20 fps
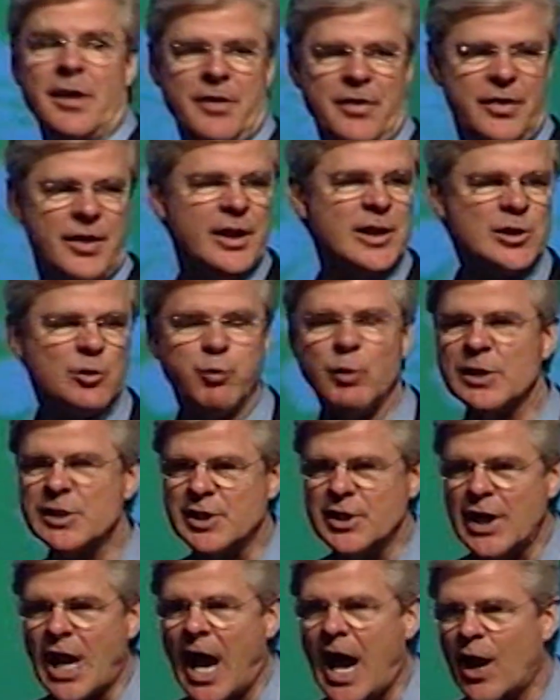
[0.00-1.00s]
This
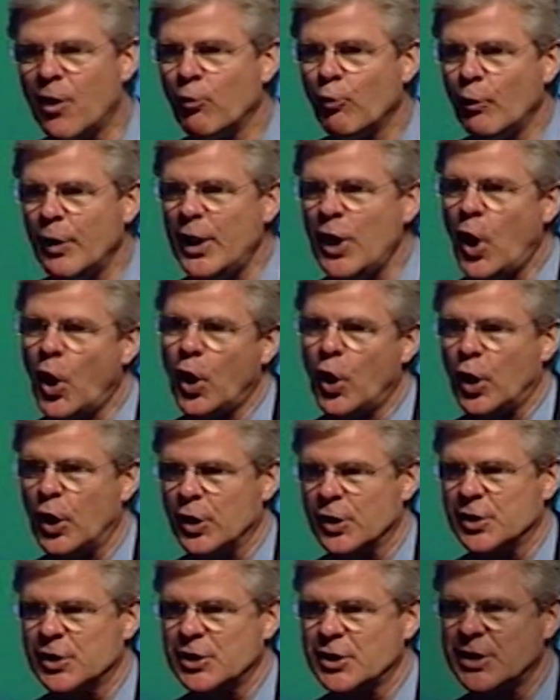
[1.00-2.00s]
was not
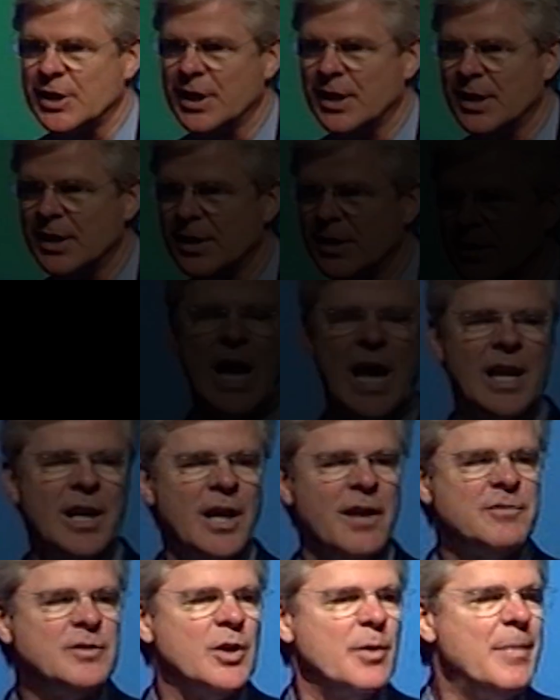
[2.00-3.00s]
rehearsed. I
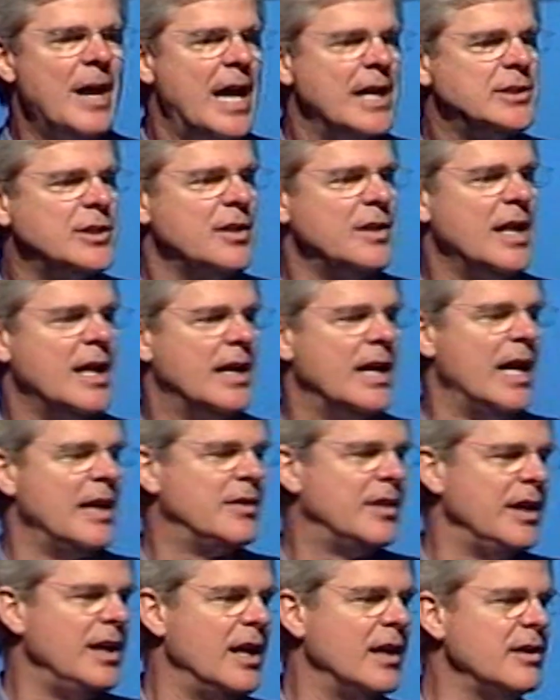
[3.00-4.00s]
love to imagine that
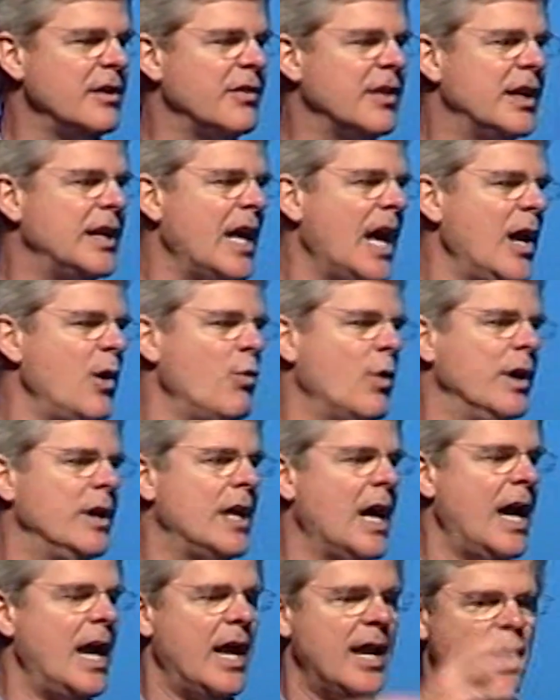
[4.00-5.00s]
at the end of the day,
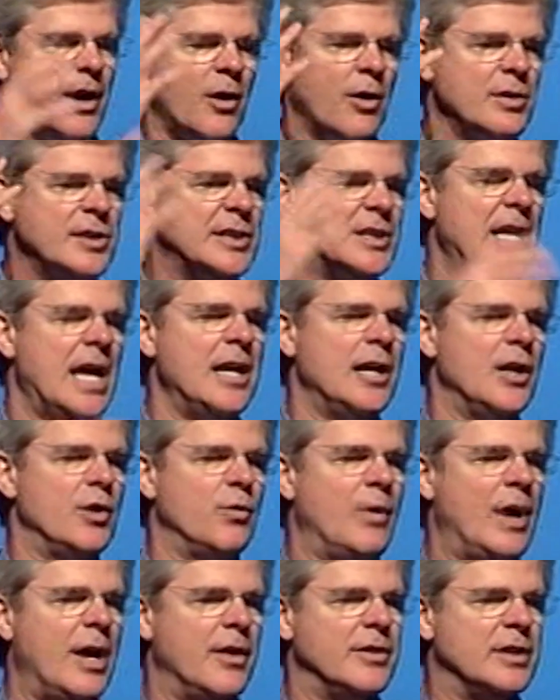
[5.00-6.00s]
one day, Errol's standing
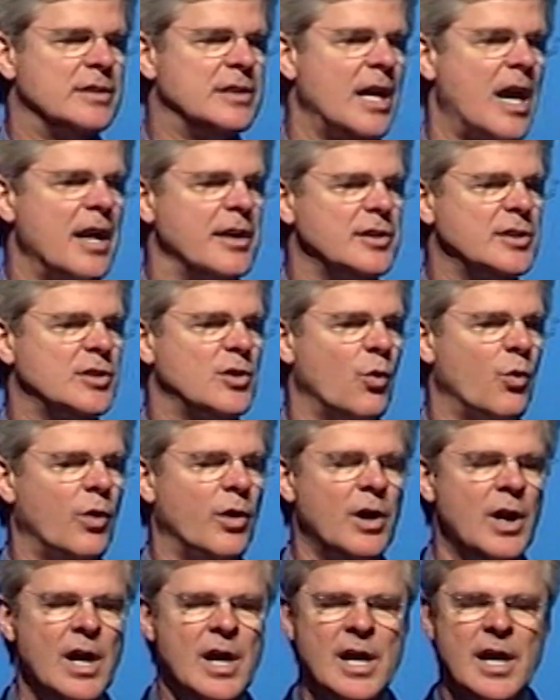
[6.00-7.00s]
around the tire
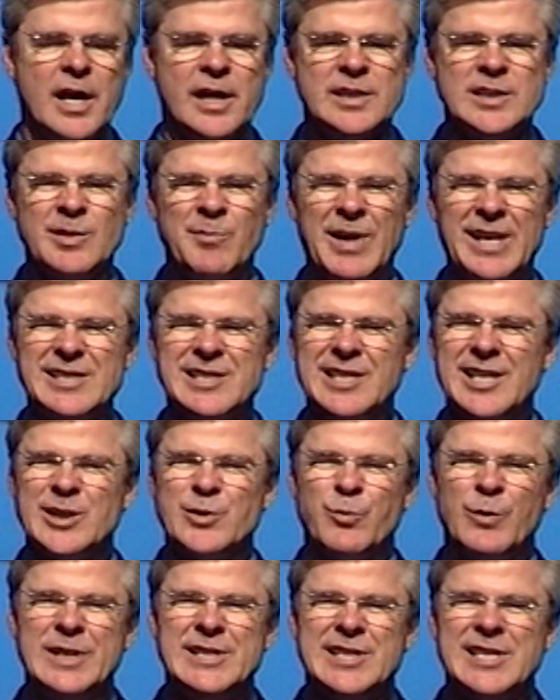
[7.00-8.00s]
store and somebody
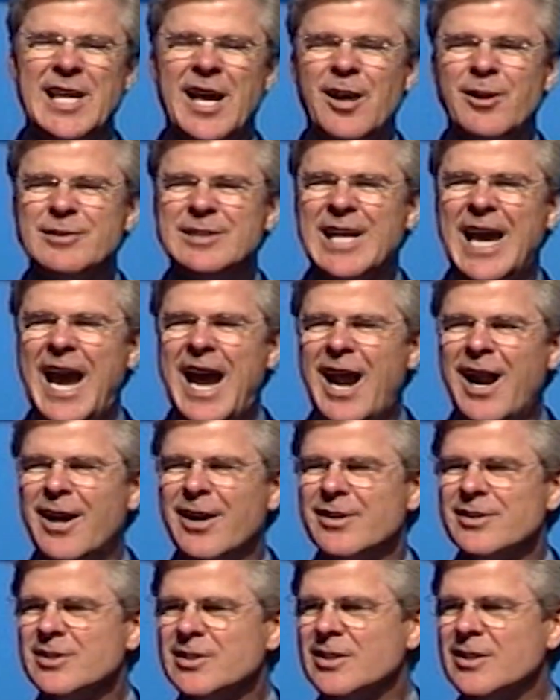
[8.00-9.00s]
says, we sell
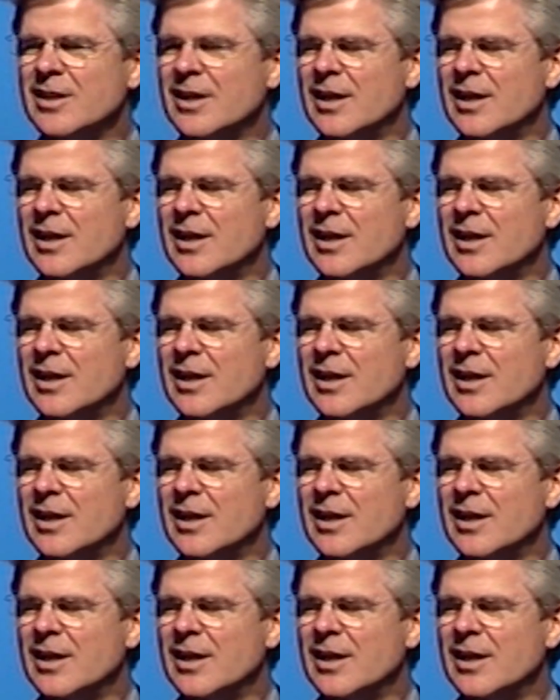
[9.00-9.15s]
tires.